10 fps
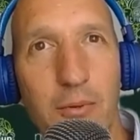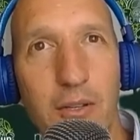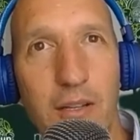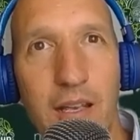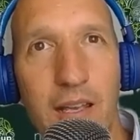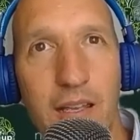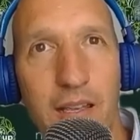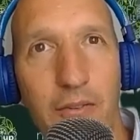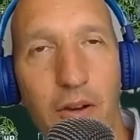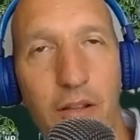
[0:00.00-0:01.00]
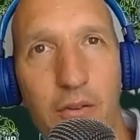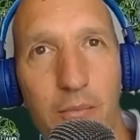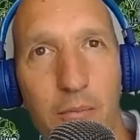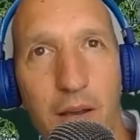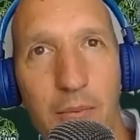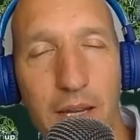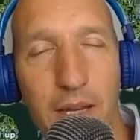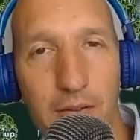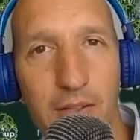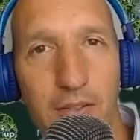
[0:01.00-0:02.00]
But if I look at my
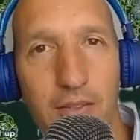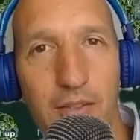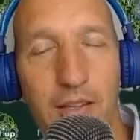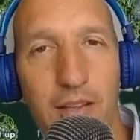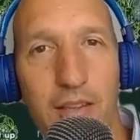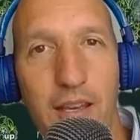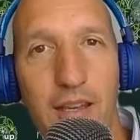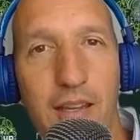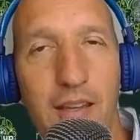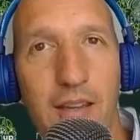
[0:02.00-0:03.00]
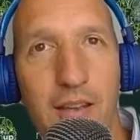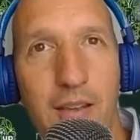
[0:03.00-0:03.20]
parents, they